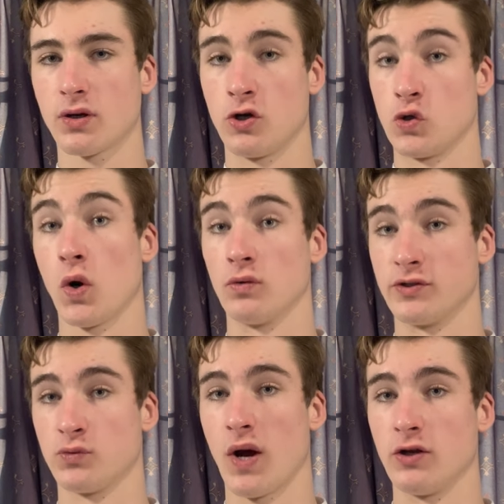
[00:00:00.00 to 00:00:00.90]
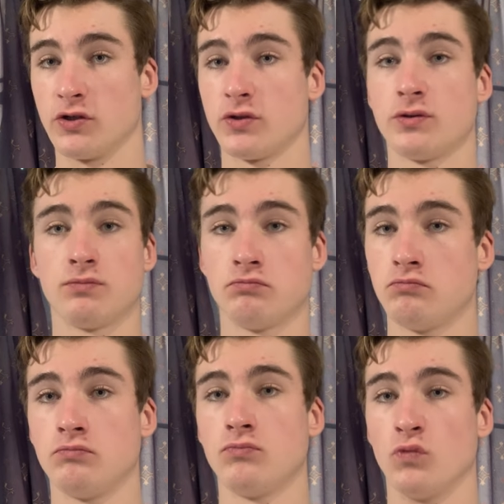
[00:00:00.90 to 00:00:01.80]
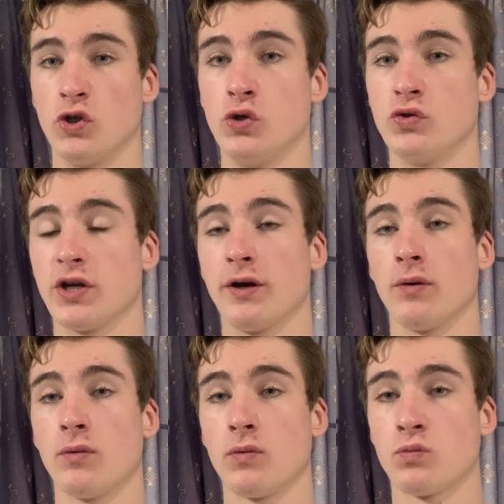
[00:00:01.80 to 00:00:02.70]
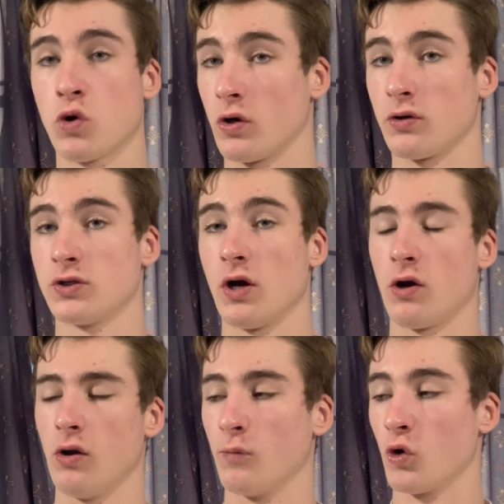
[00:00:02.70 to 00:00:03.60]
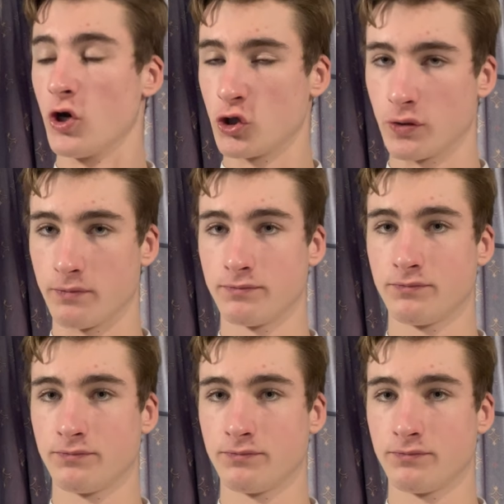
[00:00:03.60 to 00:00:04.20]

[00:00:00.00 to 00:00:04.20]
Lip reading: controls, as well as reducing product agglomeration,